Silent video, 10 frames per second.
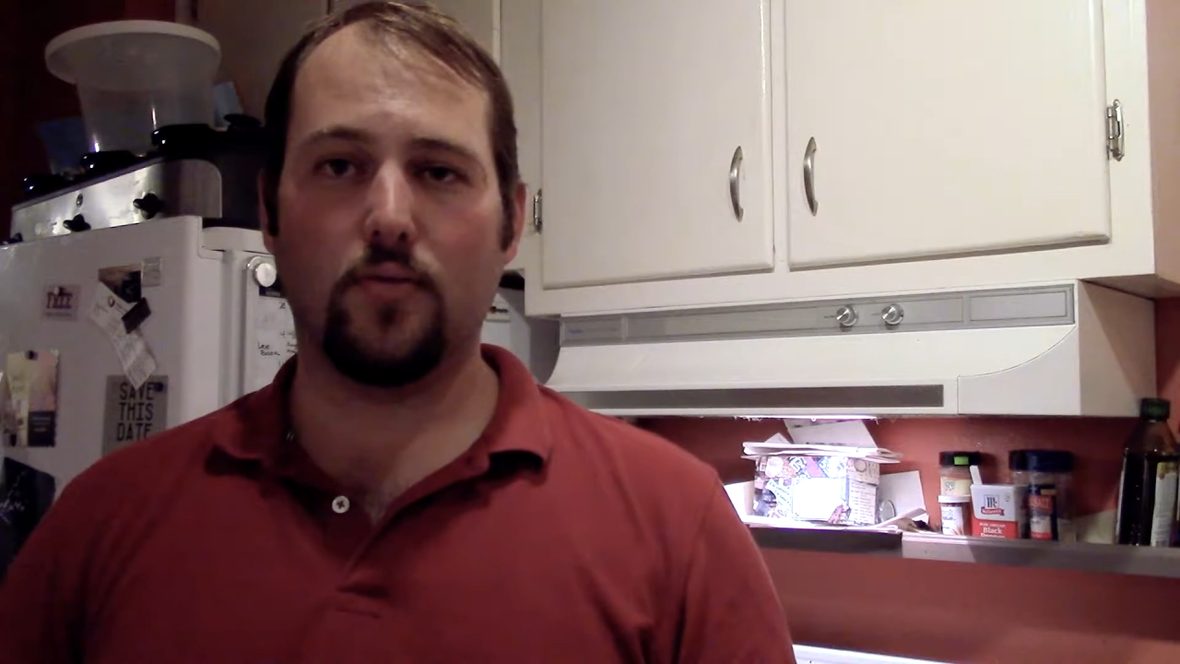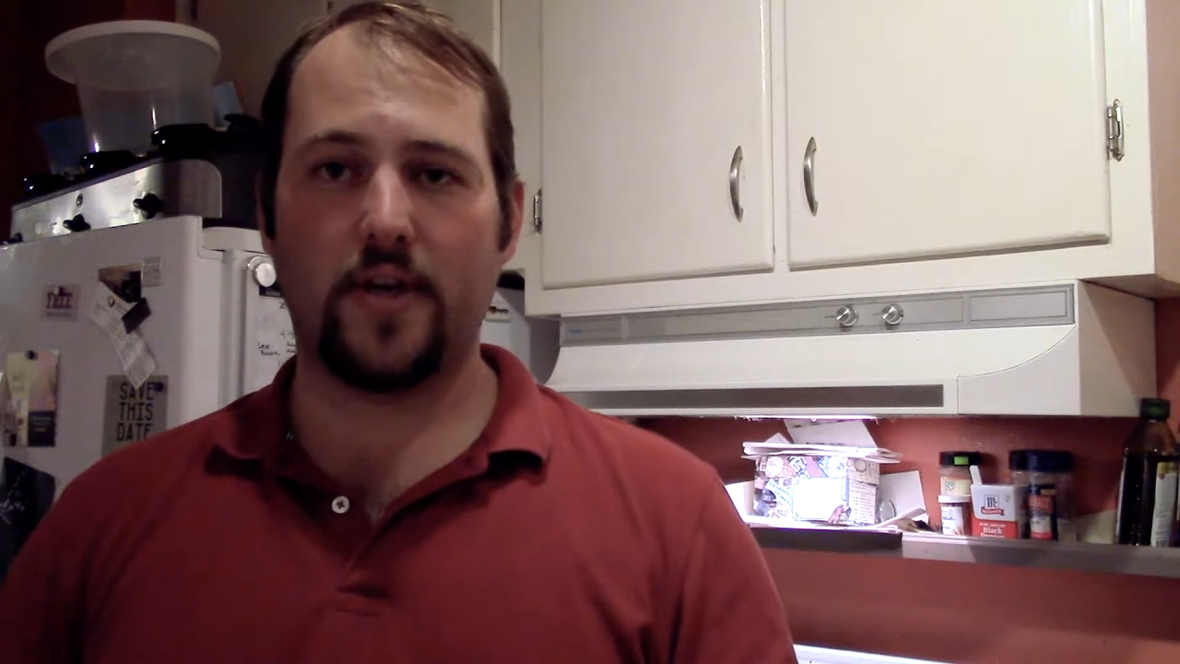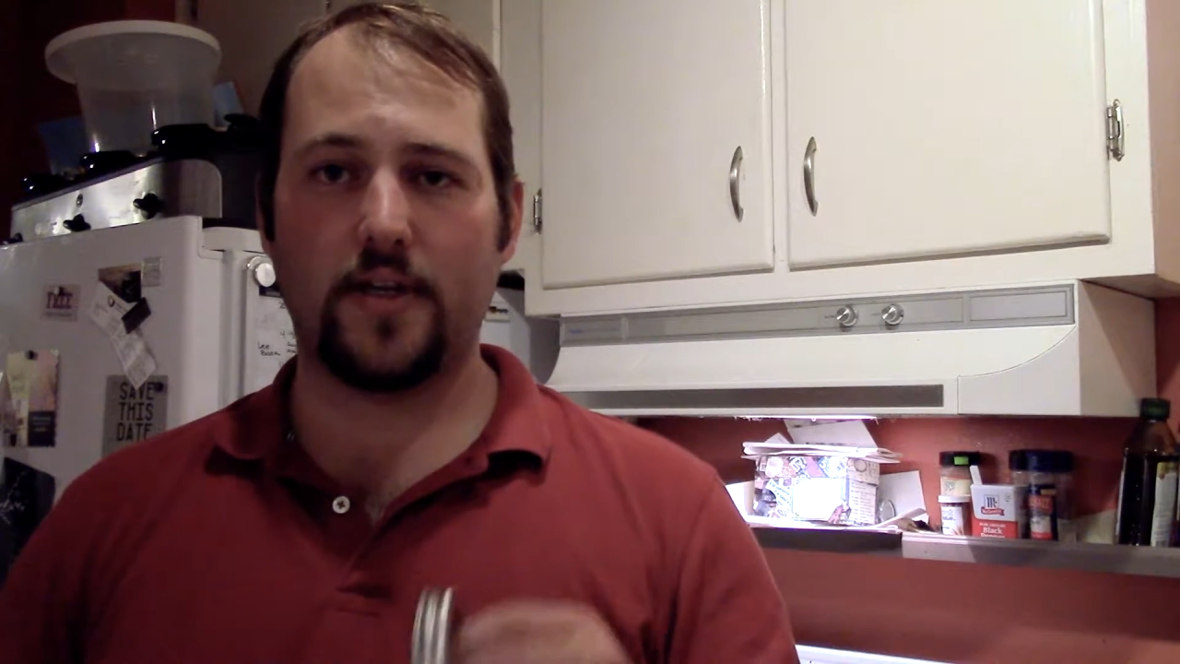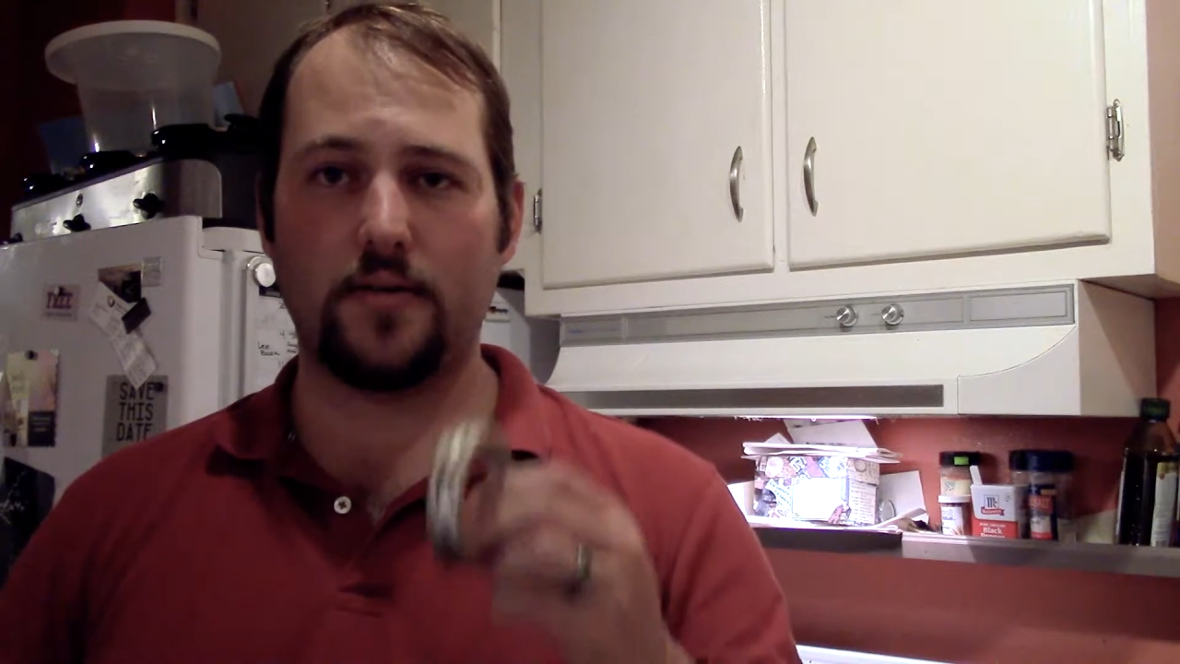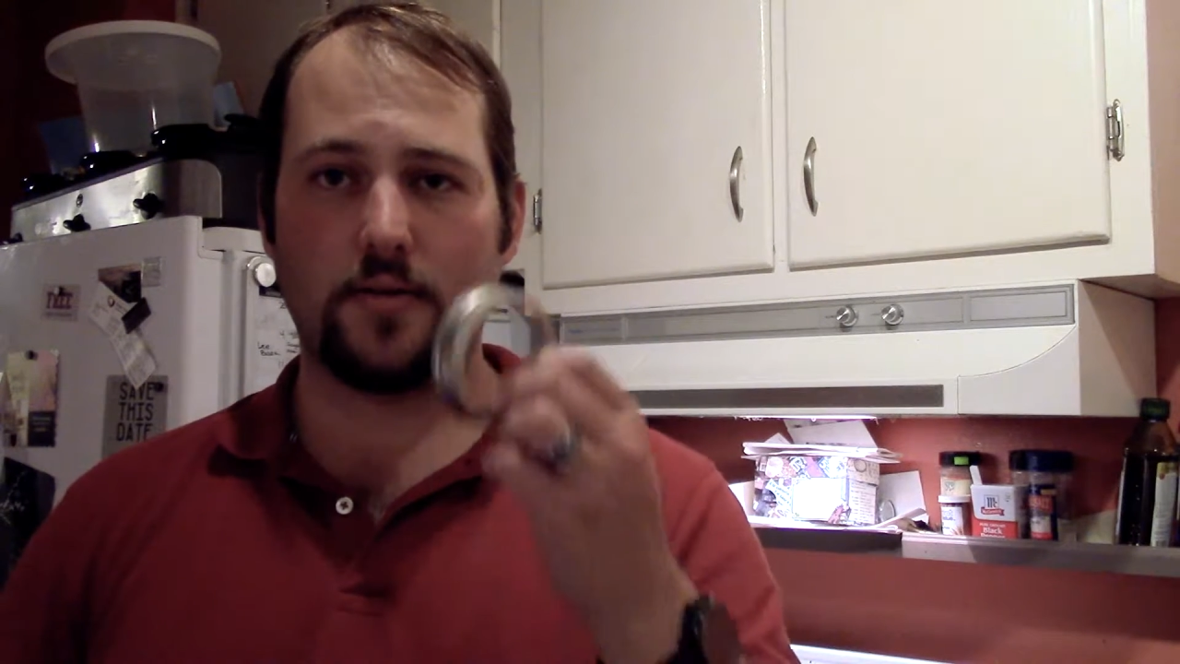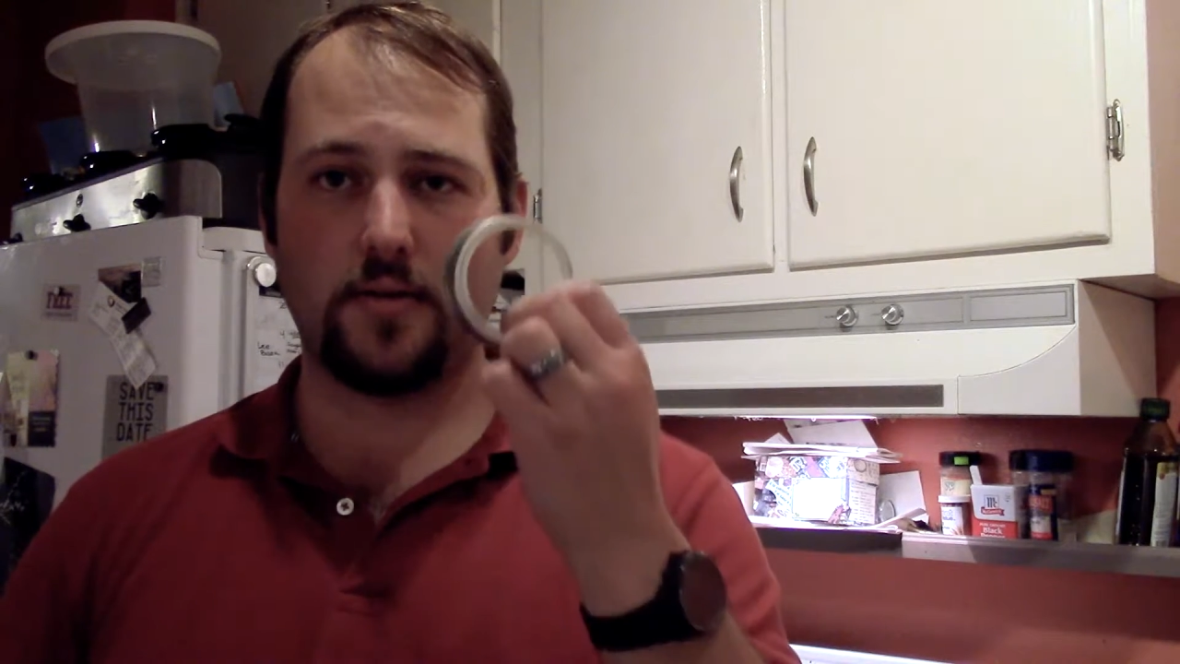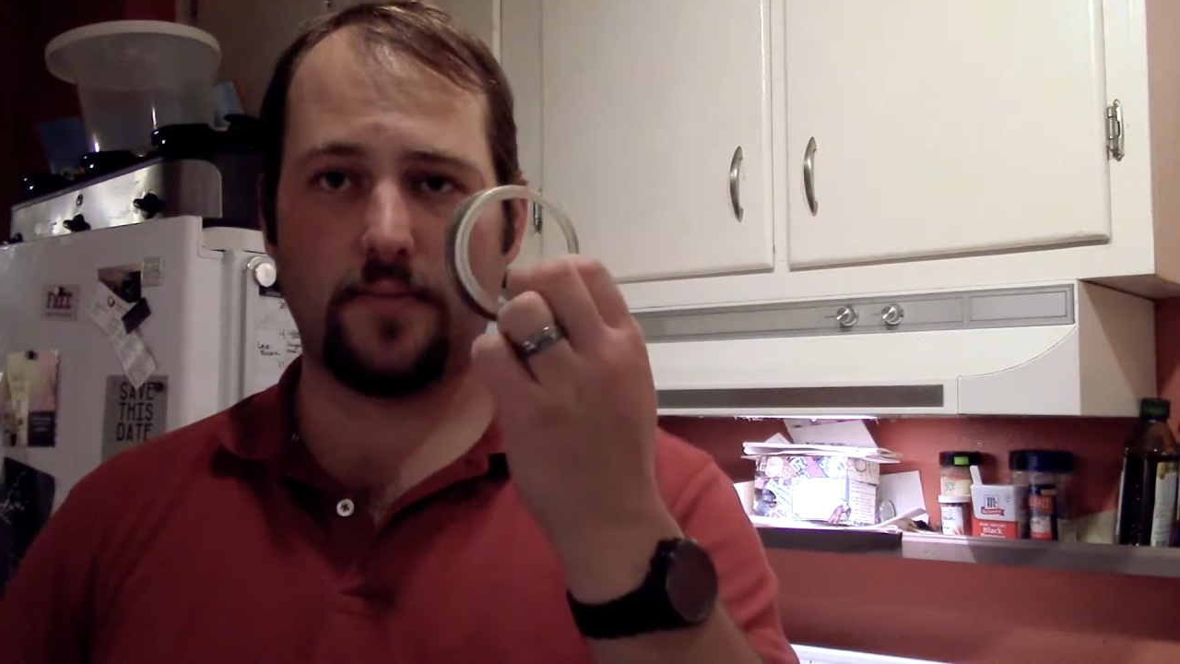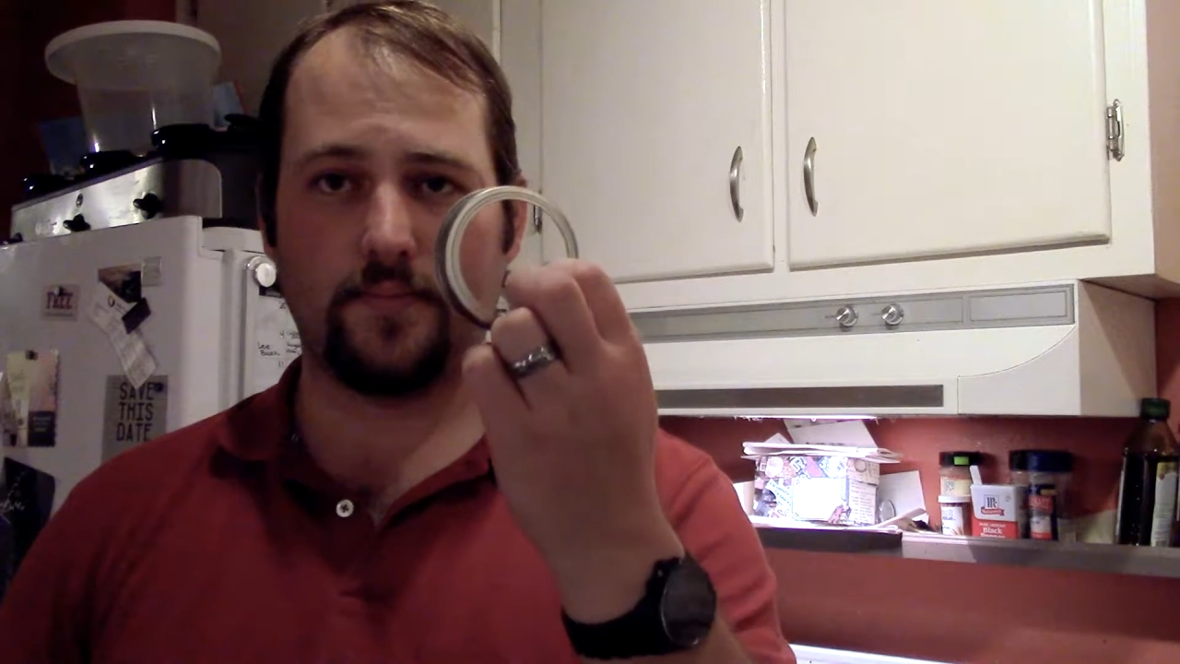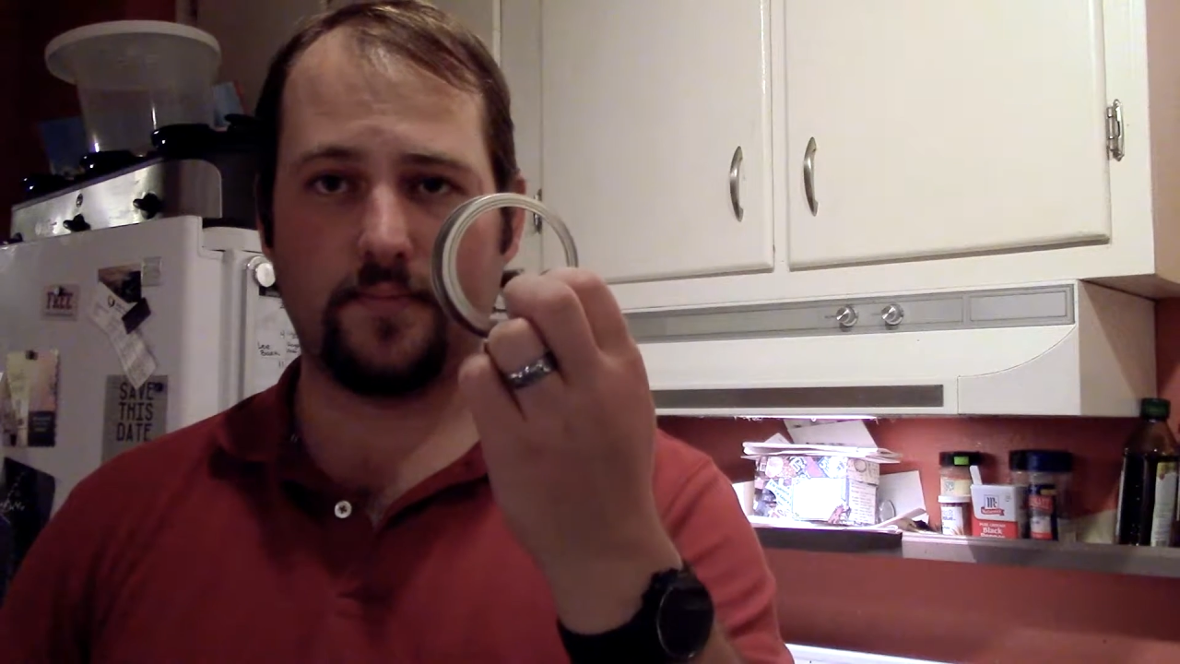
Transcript: rings